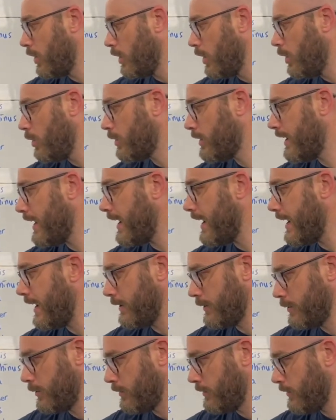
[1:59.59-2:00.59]

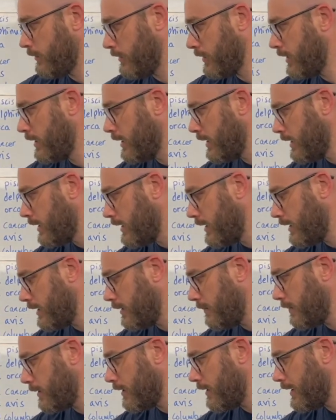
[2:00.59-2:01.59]
oceanus.
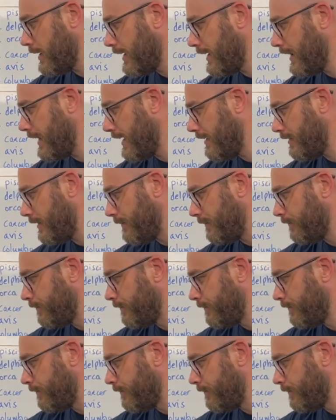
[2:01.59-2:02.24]
Number 11,